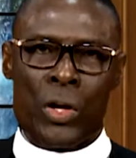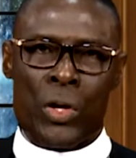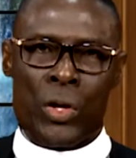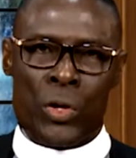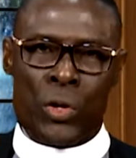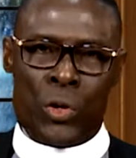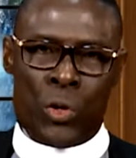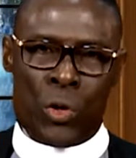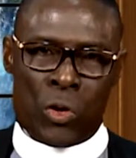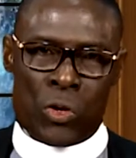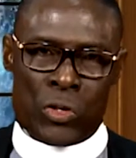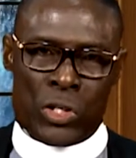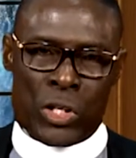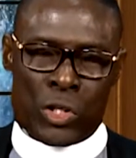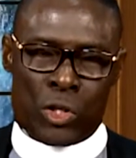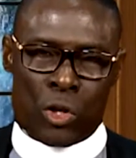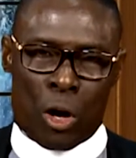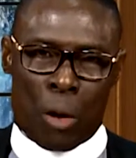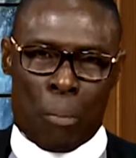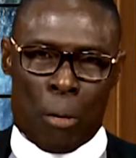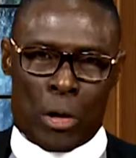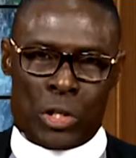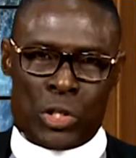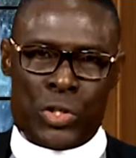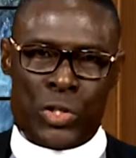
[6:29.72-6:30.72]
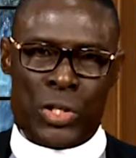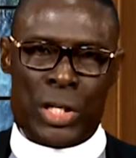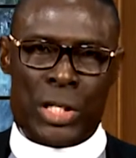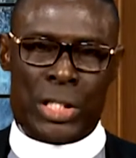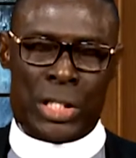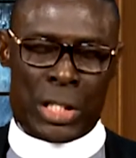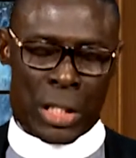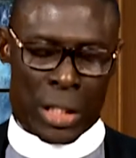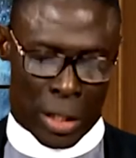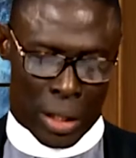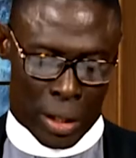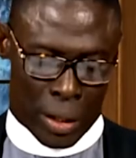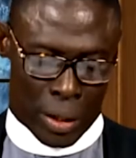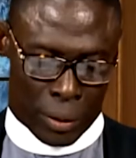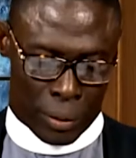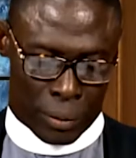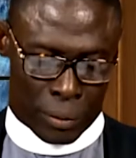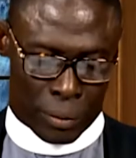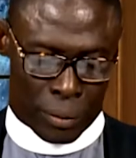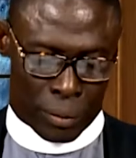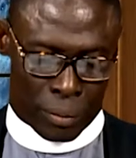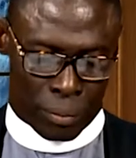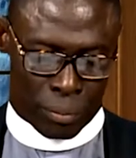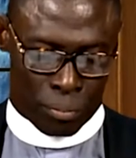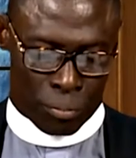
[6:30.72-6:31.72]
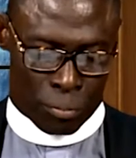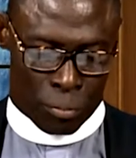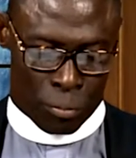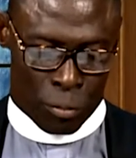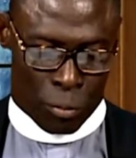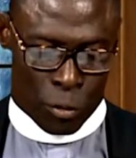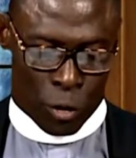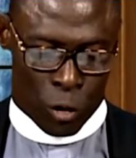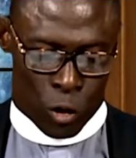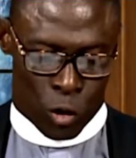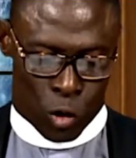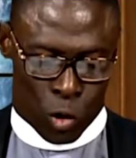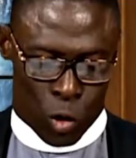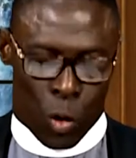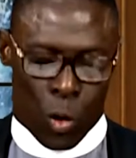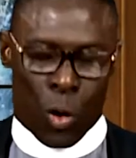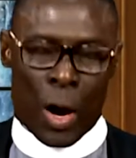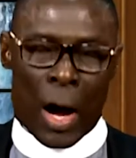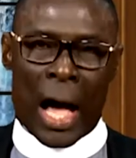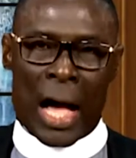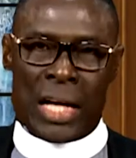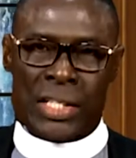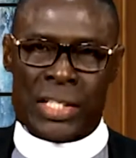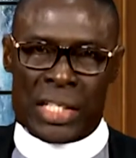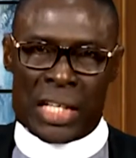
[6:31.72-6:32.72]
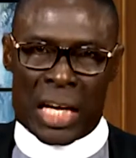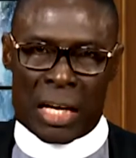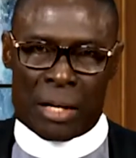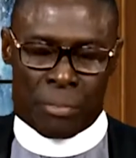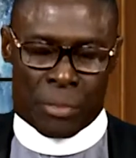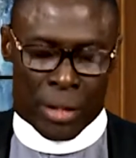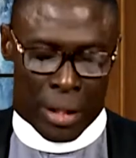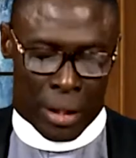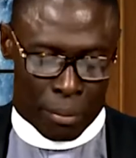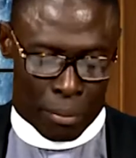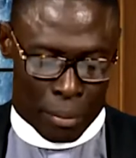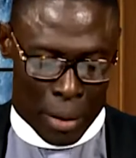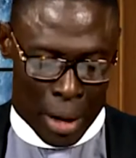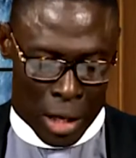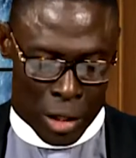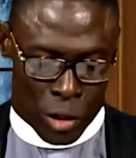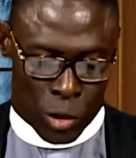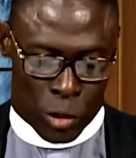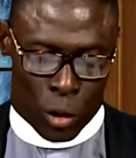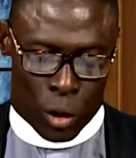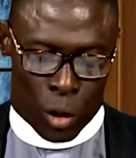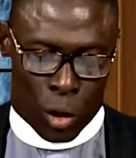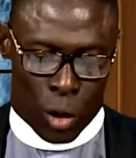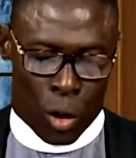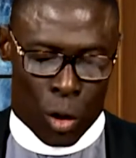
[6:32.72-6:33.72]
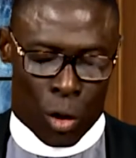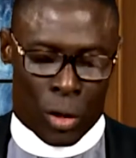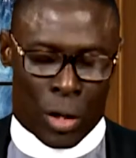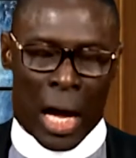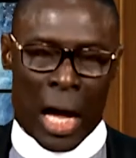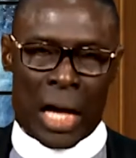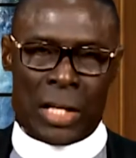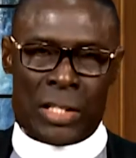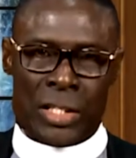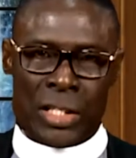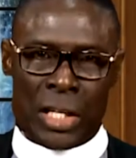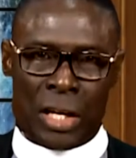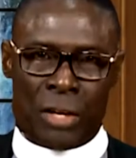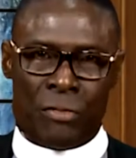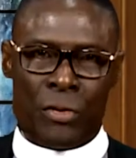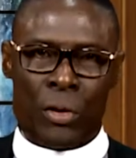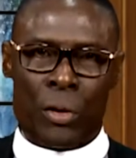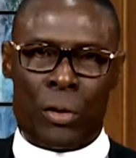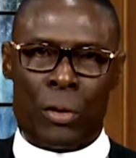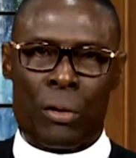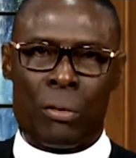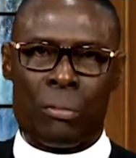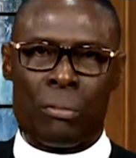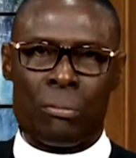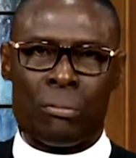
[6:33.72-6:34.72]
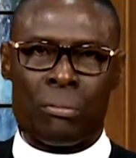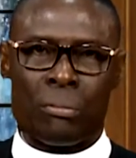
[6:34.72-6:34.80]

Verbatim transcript: use this opportunity to accept him as your Lord and Savior,